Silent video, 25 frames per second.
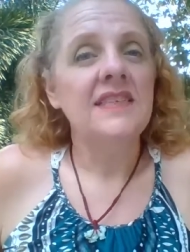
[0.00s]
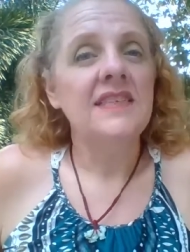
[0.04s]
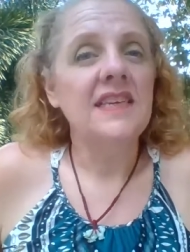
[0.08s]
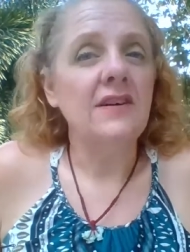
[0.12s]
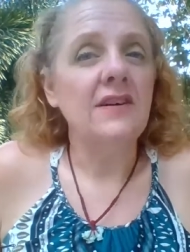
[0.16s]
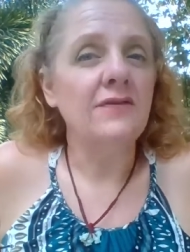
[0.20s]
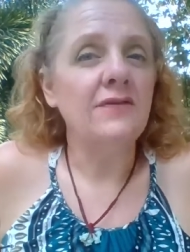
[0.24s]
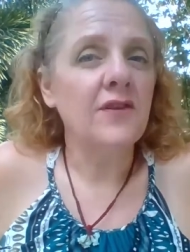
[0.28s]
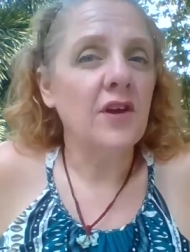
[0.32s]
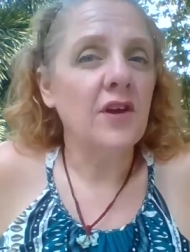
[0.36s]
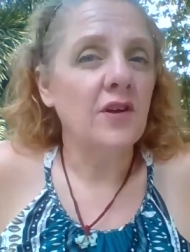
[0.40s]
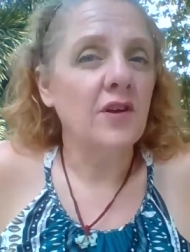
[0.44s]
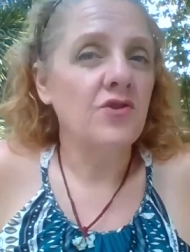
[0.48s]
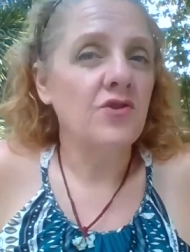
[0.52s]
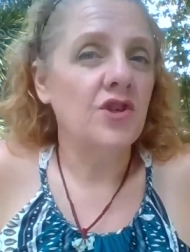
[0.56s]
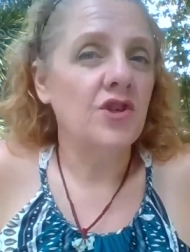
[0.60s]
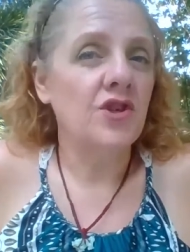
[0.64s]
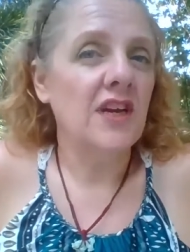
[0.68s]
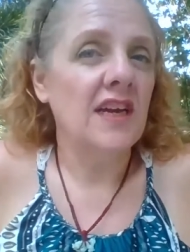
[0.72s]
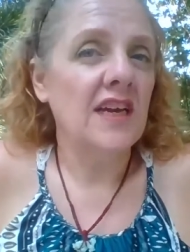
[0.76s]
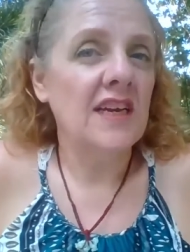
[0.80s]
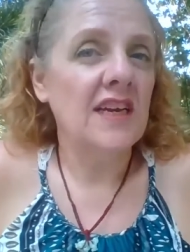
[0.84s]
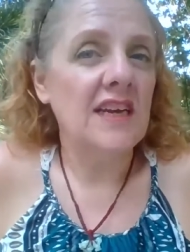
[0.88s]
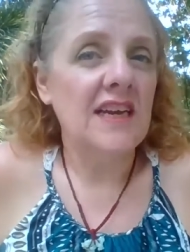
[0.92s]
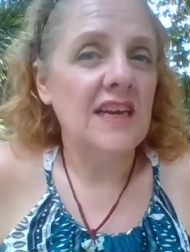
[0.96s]

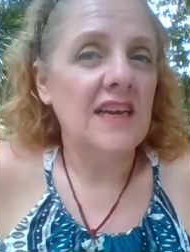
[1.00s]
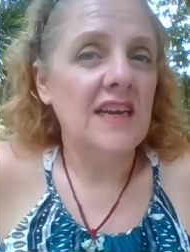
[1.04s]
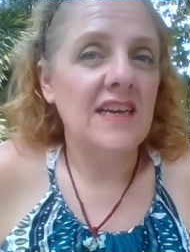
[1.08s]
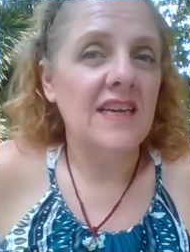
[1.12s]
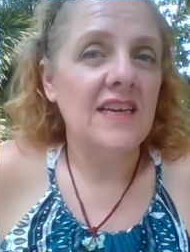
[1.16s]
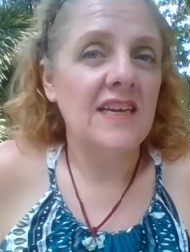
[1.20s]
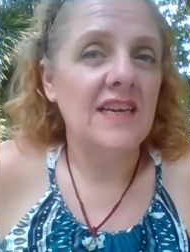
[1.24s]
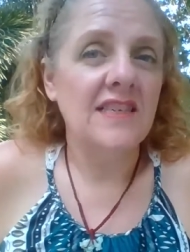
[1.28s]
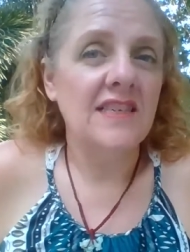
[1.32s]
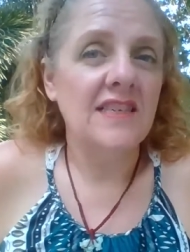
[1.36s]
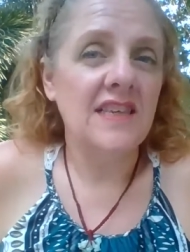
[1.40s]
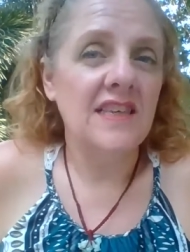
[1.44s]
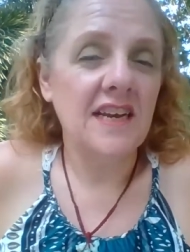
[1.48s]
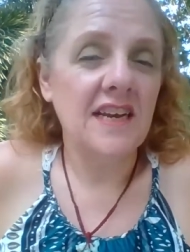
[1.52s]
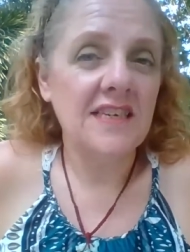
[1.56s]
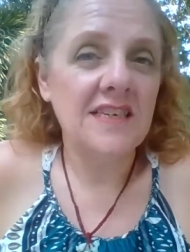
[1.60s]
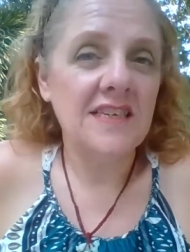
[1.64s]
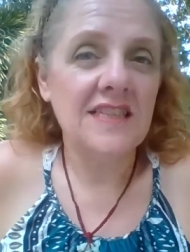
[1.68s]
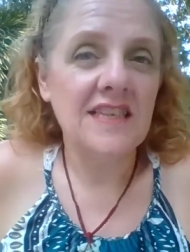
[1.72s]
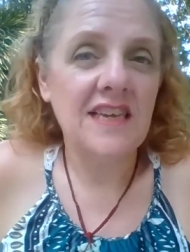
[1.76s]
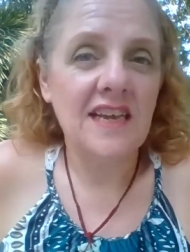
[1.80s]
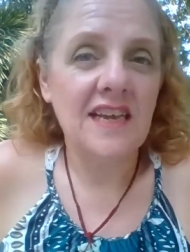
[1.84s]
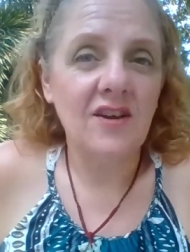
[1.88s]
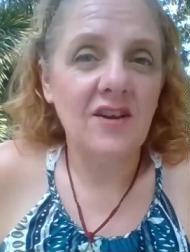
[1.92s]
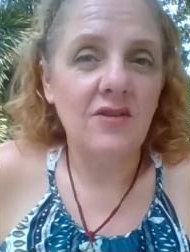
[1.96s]
Self-coaching is the
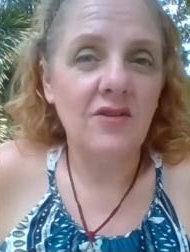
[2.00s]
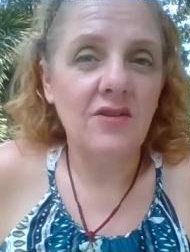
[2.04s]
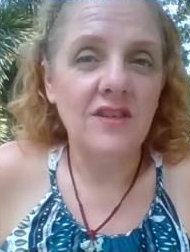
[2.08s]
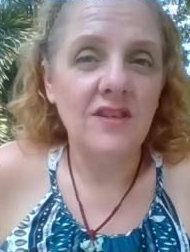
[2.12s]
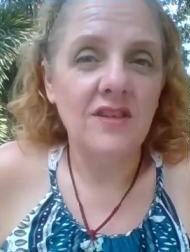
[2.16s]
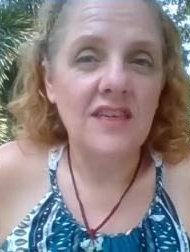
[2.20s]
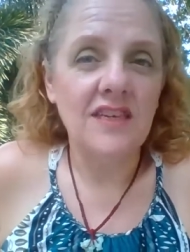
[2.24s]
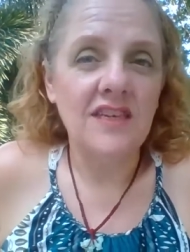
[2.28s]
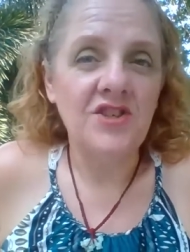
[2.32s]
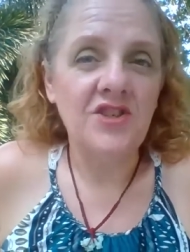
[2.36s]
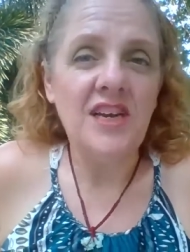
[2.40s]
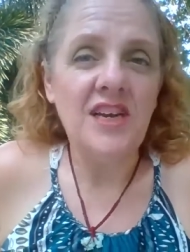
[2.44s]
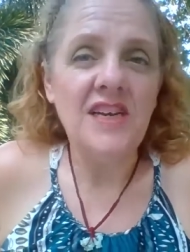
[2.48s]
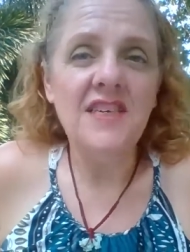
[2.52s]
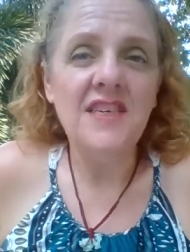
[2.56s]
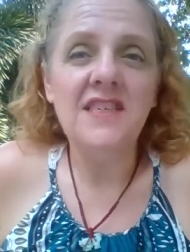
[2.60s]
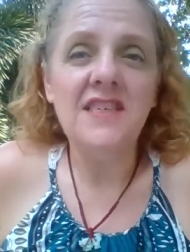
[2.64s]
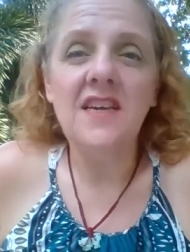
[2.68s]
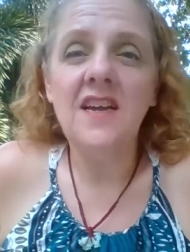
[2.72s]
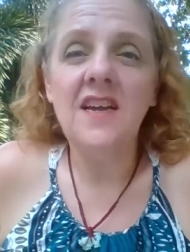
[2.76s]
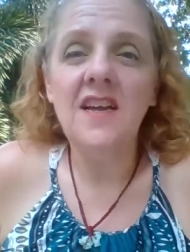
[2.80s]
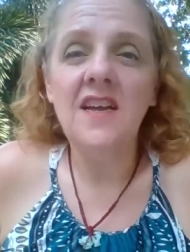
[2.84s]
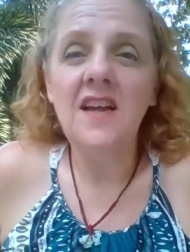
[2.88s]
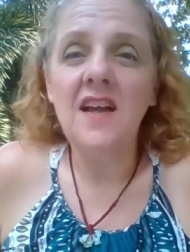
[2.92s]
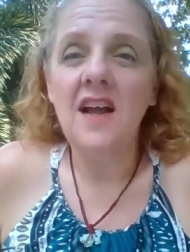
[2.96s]
next thing on the
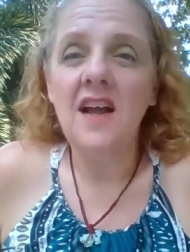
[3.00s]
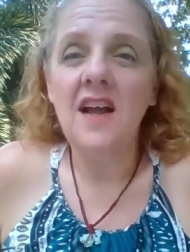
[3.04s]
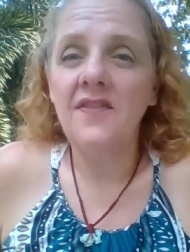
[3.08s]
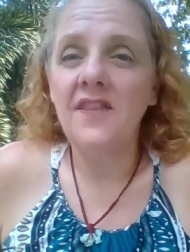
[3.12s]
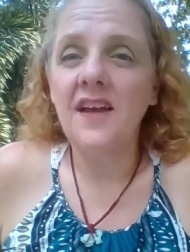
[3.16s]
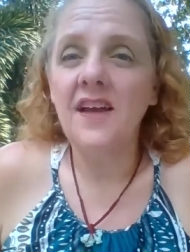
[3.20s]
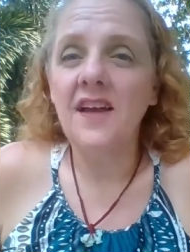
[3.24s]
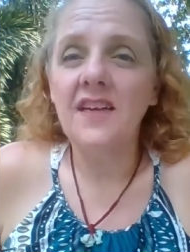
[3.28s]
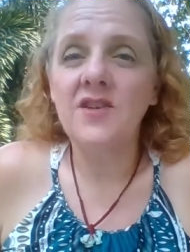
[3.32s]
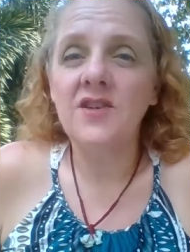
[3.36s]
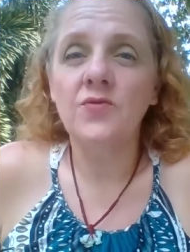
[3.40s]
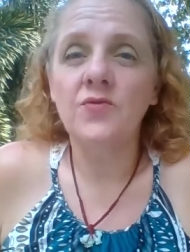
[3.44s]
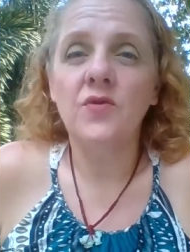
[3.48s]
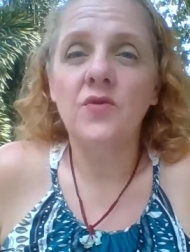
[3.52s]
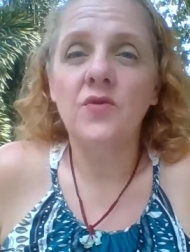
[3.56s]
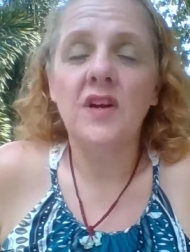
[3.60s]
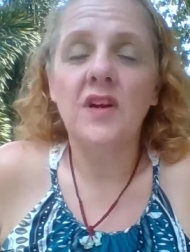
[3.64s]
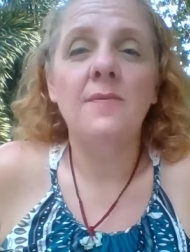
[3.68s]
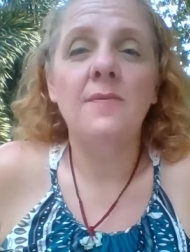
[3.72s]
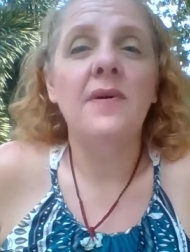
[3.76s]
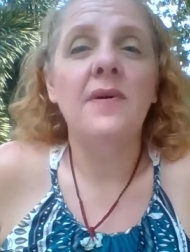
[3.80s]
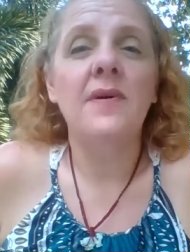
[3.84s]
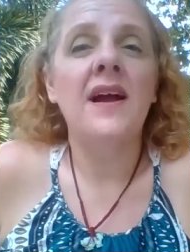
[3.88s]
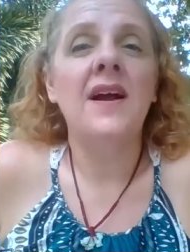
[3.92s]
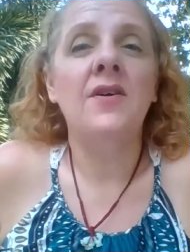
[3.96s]
agenda, and that is
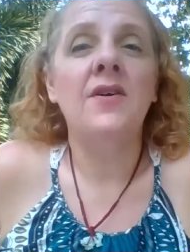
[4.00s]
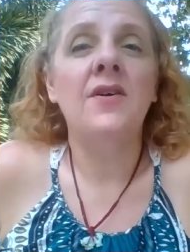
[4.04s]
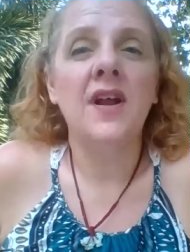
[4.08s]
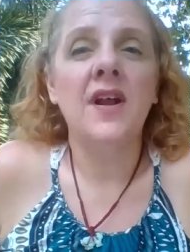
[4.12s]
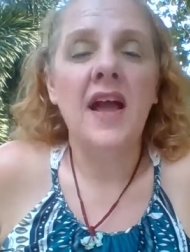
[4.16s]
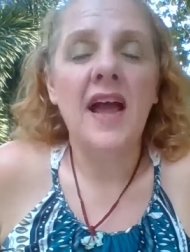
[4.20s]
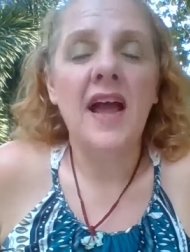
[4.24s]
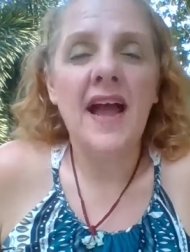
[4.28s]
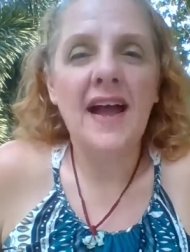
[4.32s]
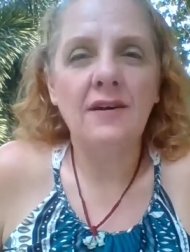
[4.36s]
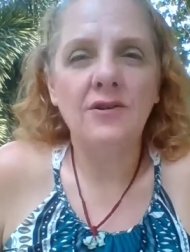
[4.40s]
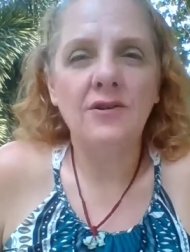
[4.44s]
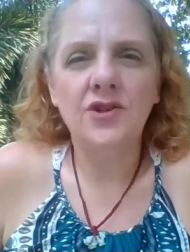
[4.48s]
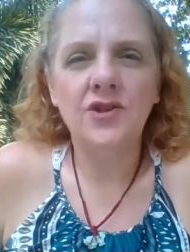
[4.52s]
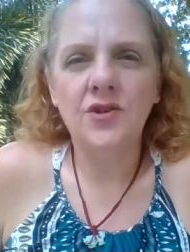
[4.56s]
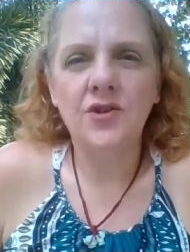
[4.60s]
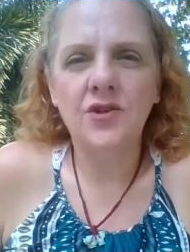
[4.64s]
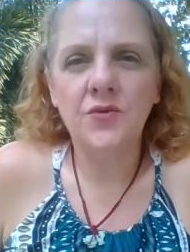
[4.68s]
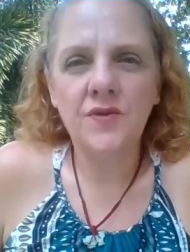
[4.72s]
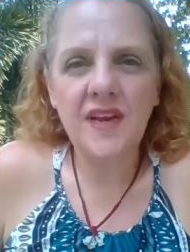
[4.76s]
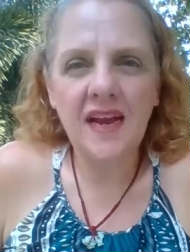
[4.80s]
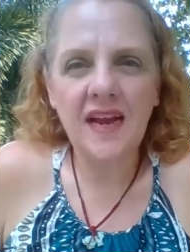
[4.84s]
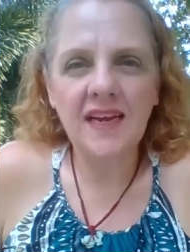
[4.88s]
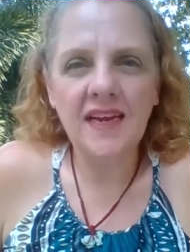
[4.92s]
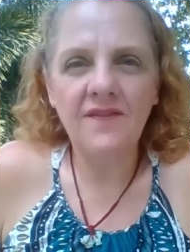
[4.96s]
really about how do
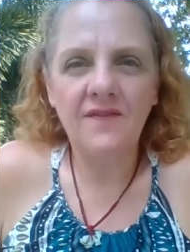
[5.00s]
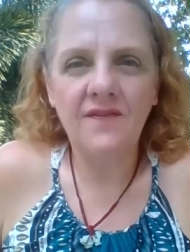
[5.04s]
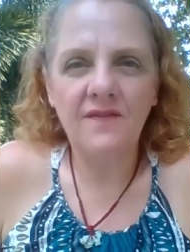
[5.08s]
you